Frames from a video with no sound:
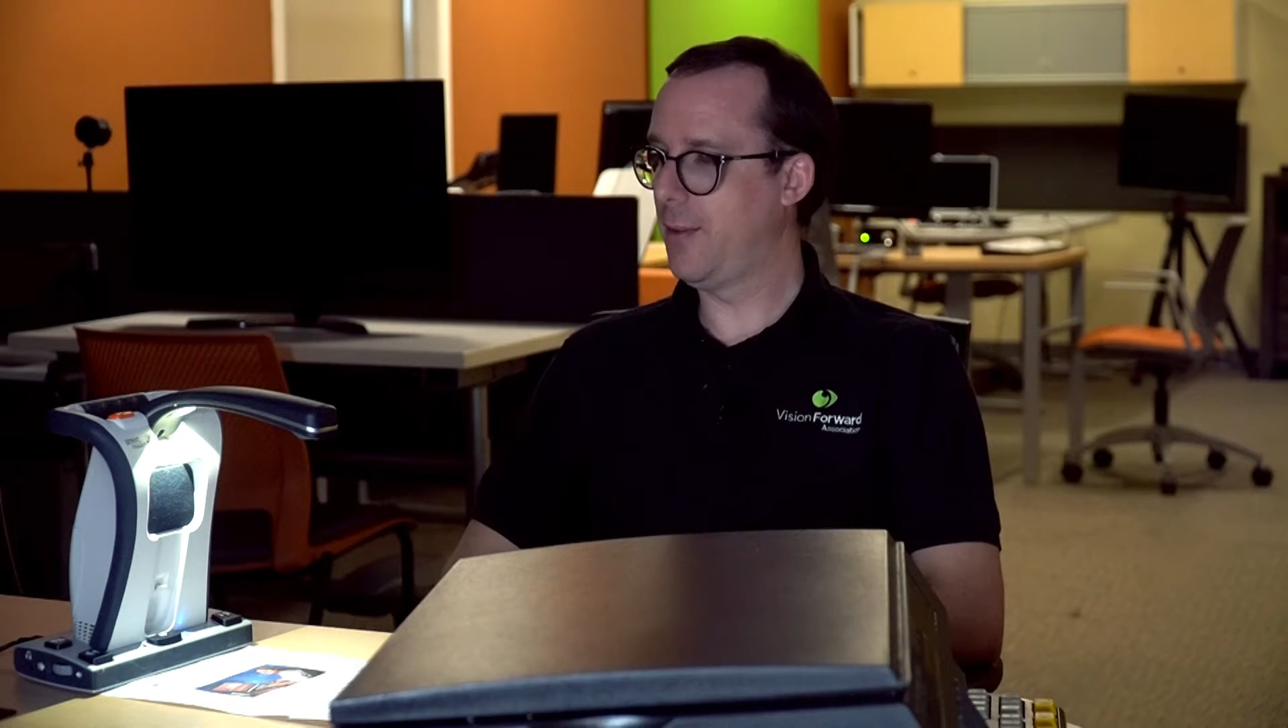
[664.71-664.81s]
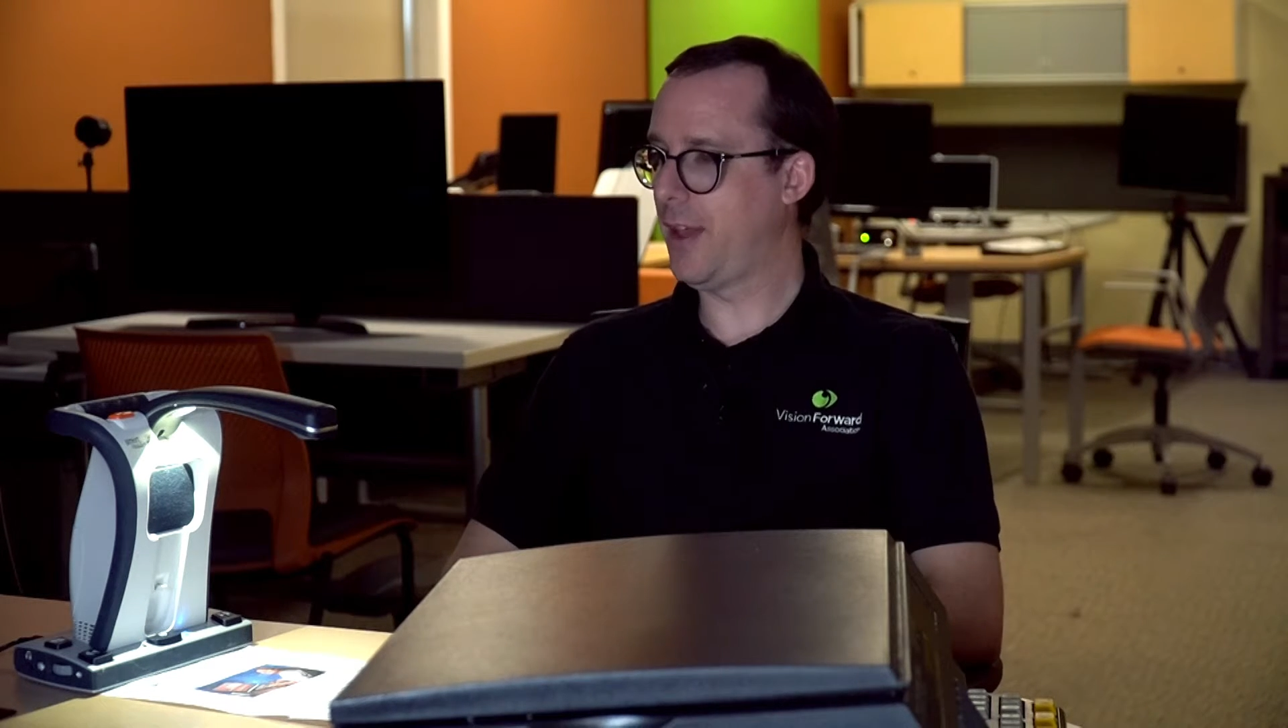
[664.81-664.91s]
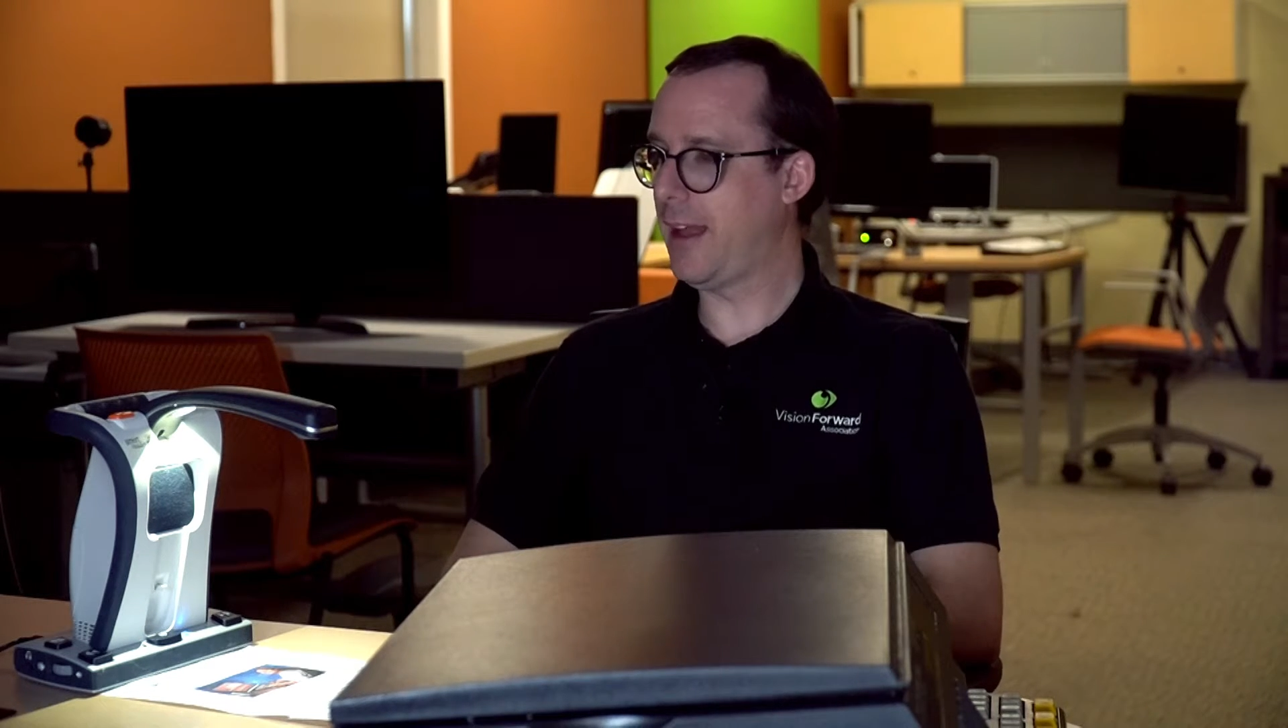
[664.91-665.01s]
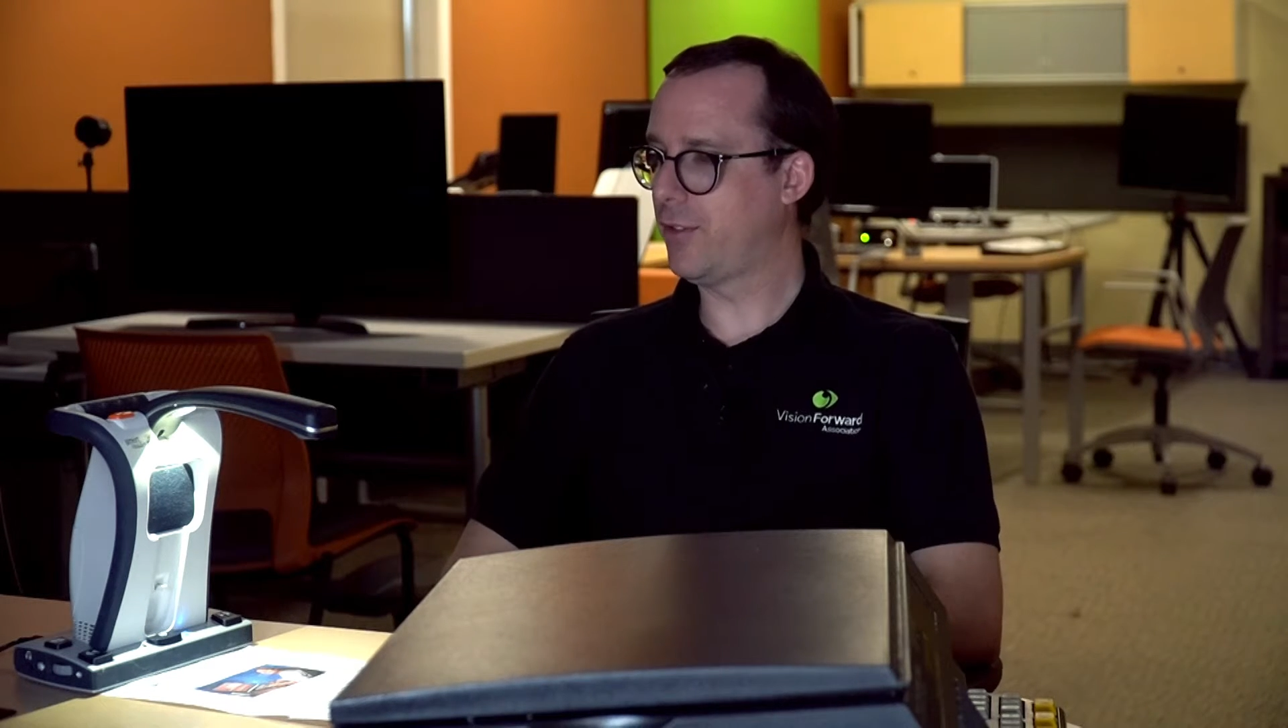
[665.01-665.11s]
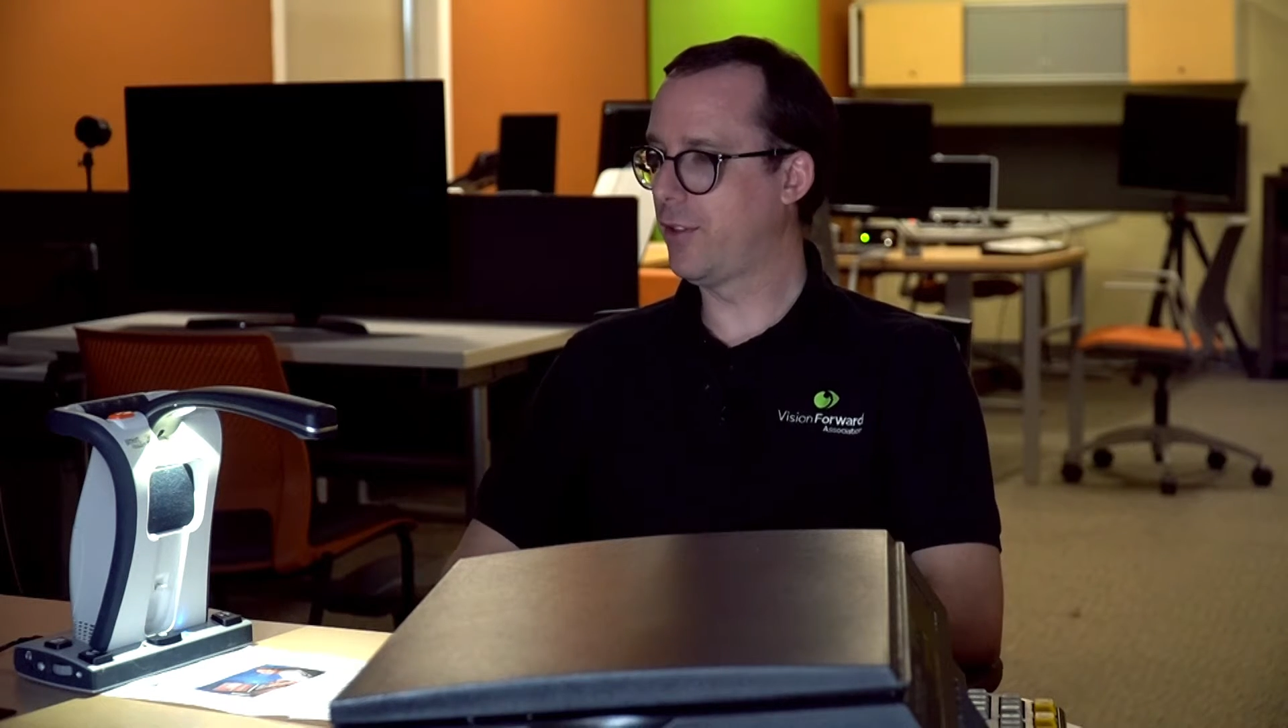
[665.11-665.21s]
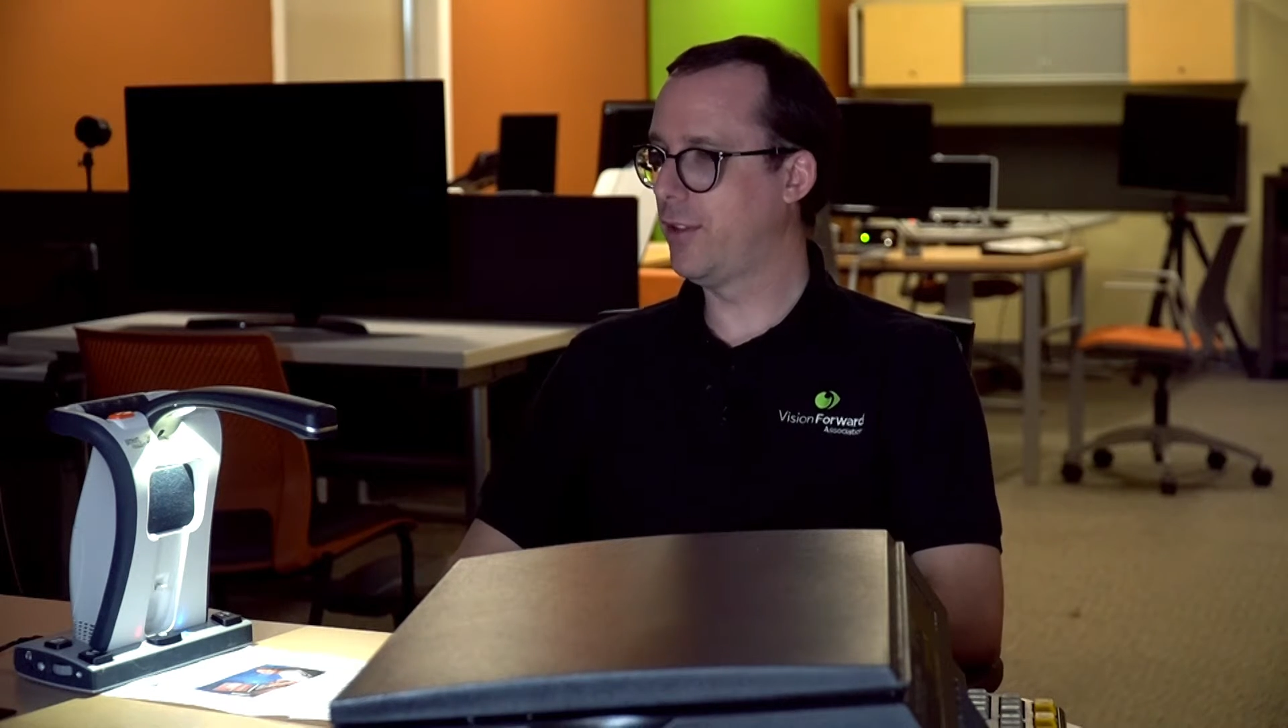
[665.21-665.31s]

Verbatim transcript: that